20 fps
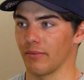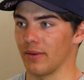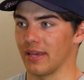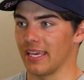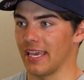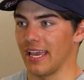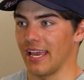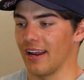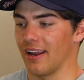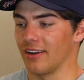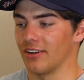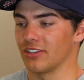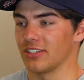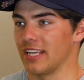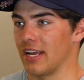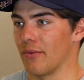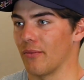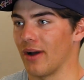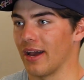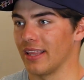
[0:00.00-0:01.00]
can't
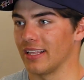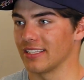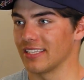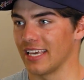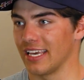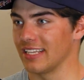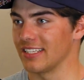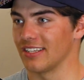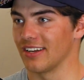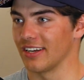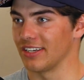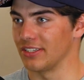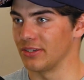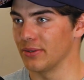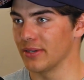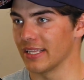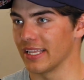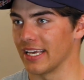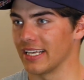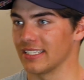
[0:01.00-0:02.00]
understand why this kid's not
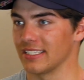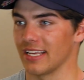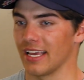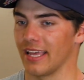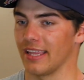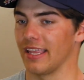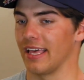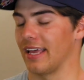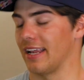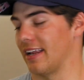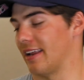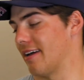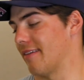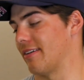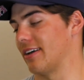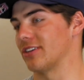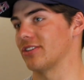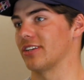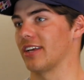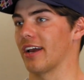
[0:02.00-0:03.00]
doing this. And then
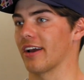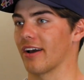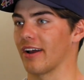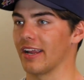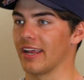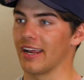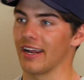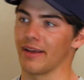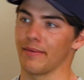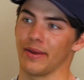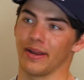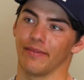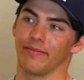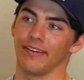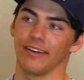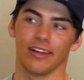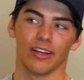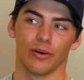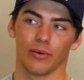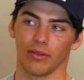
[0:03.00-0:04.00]
eventually I got in. I made a
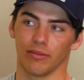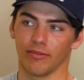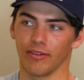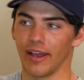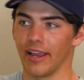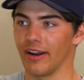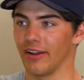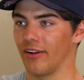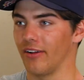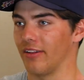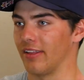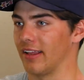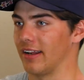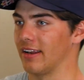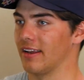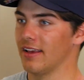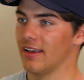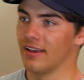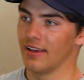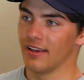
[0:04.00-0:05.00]
video with Vital, and